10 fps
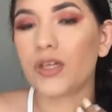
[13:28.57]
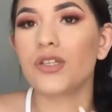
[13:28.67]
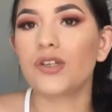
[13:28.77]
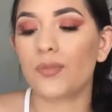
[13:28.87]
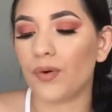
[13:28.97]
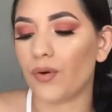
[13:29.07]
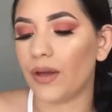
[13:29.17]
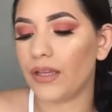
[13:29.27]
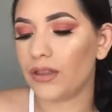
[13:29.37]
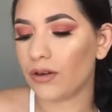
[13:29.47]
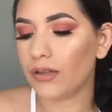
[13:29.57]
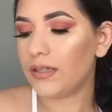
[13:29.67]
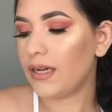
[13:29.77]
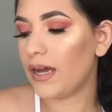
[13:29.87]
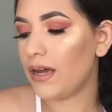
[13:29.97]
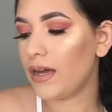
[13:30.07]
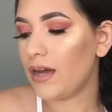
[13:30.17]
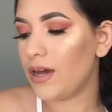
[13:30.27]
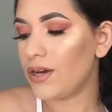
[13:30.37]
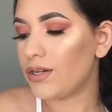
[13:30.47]
super oily throughout the day.
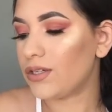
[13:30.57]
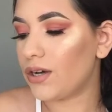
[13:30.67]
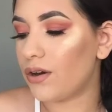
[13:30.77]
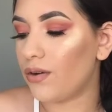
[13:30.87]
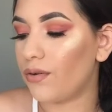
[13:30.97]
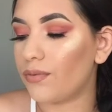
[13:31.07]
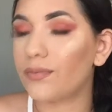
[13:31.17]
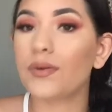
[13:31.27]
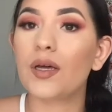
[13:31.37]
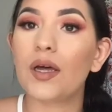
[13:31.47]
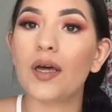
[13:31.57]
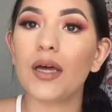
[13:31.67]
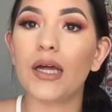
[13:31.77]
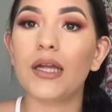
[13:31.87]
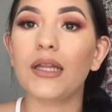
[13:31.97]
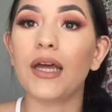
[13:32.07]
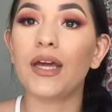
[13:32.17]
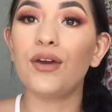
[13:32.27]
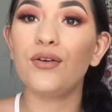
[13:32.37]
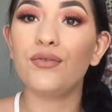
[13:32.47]
So
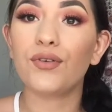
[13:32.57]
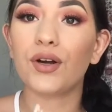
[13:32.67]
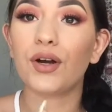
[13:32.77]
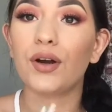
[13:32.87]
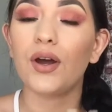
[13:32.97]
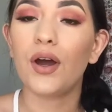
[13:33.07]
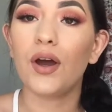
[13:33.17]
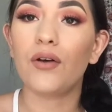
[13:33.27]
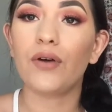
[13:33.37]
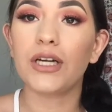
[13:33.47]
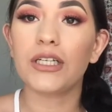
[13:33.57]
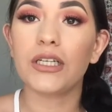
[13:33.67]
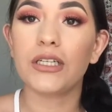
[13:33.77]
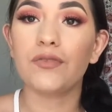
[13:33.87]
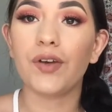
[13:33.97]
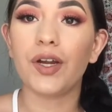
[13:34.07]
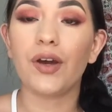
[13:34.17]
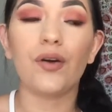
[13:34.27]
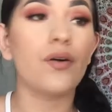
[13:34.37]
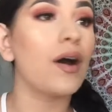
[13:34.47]
thank you for watching this
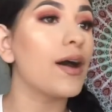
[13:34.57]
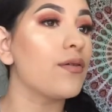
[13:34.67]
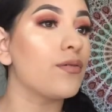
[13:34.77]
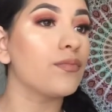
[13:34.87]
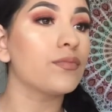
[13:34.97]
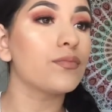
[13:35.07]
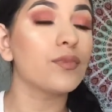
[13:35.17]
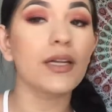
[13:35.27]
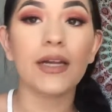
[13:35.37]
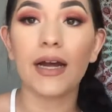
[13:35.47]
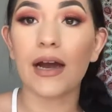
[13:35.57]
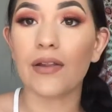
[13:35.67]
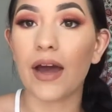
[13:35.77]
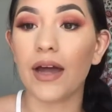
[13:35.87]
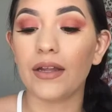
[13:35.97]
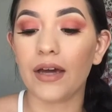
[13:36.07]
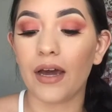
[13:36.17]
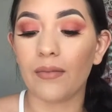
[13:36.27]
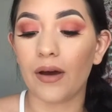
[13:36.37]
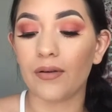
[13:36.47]
video. I really like how the eye look
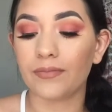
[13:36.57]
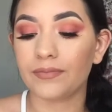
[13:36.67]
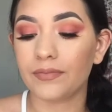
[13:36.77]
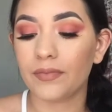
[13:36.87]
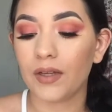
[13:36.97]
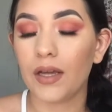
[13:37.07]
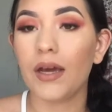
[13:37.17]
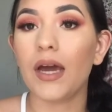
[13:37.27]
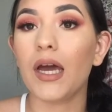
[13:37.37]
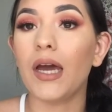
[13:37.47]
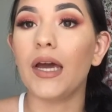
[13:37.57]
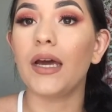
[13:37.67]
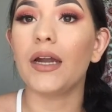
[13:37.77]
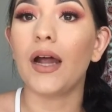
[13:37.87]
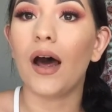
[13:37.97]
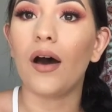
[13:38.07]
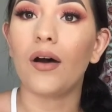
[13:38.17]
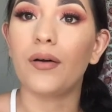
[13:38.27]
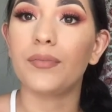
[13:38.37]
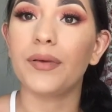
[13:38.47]
came out, and
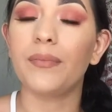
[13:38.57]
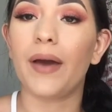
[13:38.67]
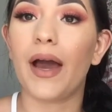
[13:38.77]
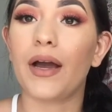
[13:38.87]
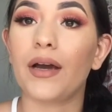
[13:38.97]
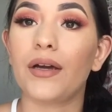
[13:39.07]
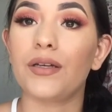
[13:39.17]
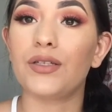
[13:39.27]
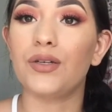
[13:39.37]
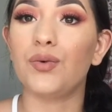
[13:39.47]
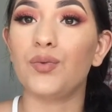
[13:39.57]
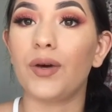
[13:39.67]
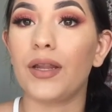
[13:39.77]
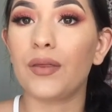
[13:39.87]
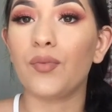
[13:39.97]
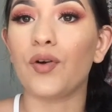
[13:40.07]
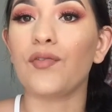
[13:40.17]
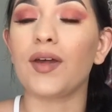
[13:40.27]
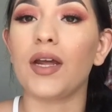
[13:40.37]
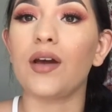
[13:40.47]
I'll be back soon with more
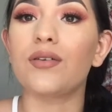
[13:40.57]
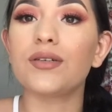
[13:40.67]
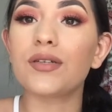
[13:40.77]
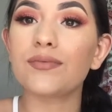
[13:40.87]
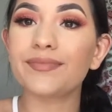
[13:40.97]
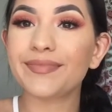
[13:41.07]
videos.